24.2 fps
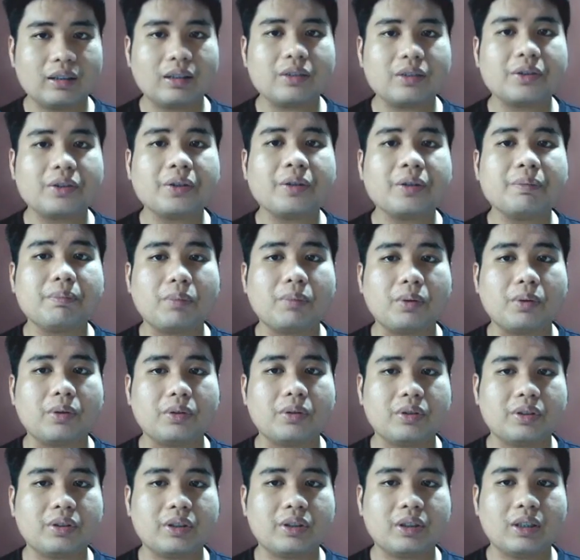The term
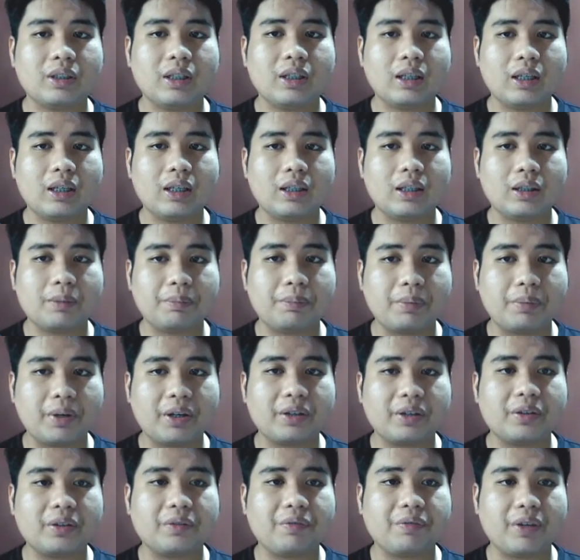BOSH is a
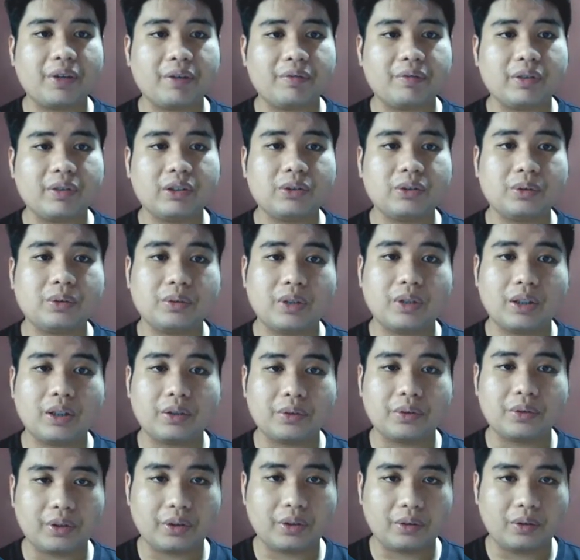part of every
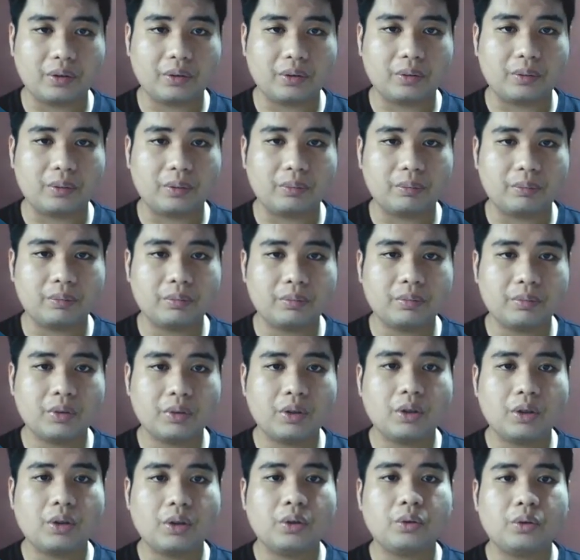student curriculum
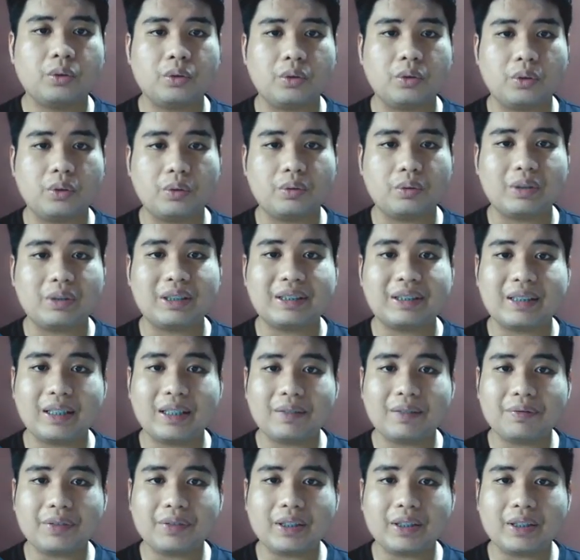to know the
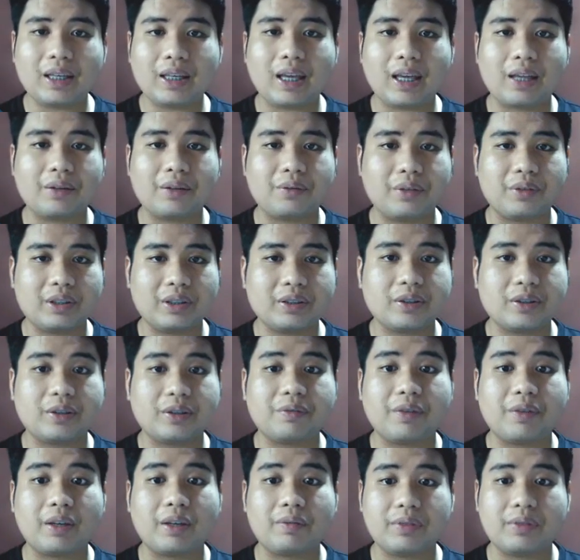safety and risk
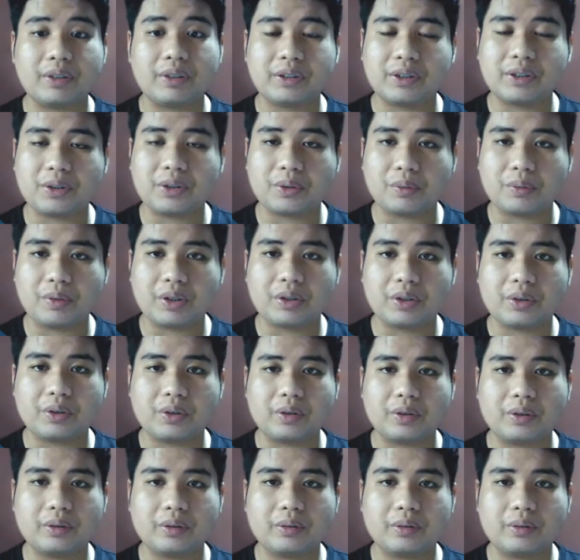of every
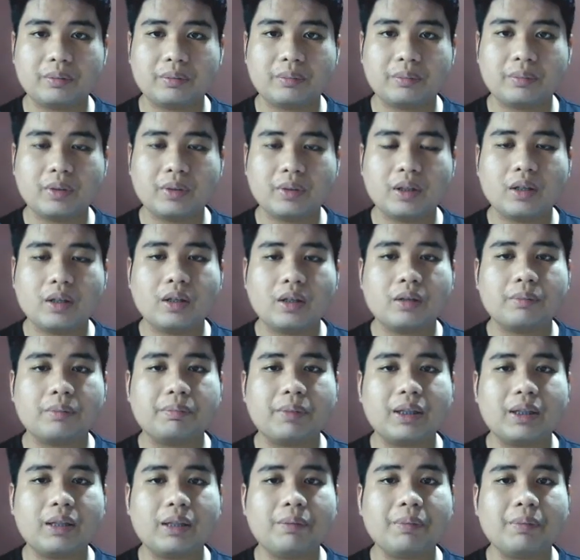situation.
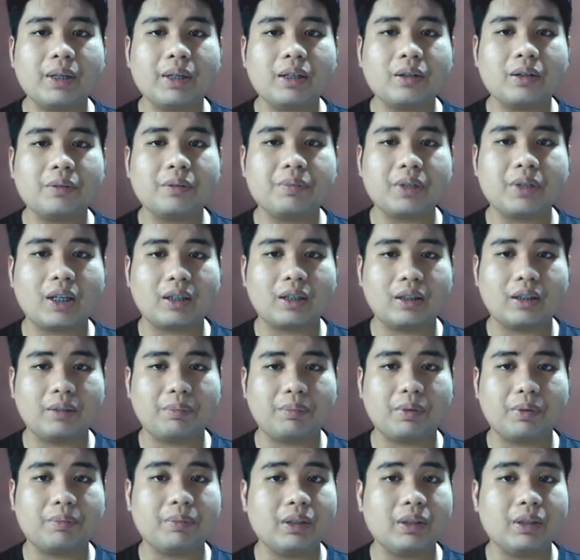But the main
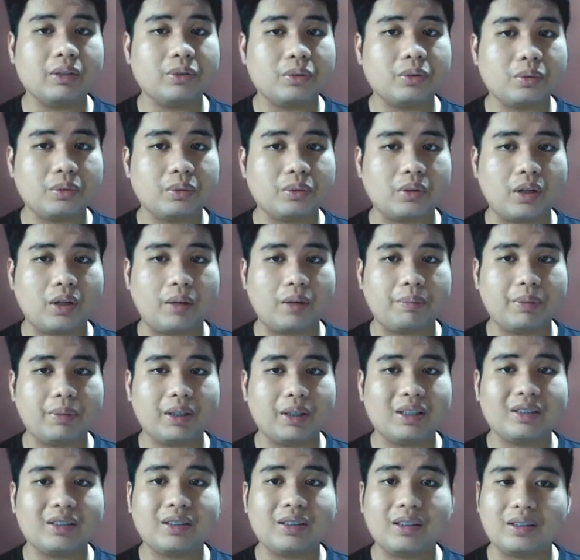objective of these two
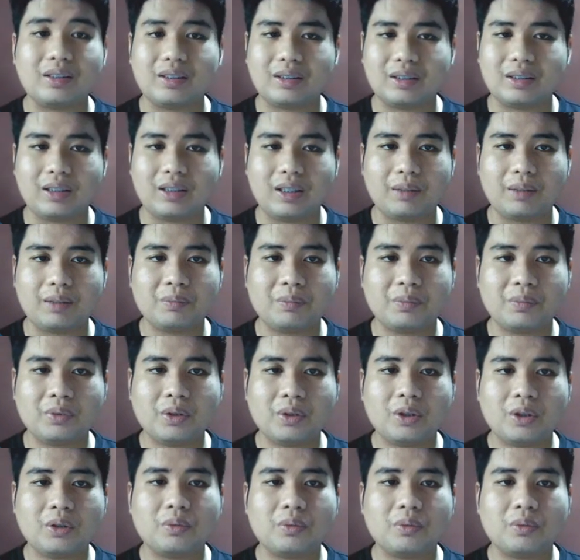topics is still the same,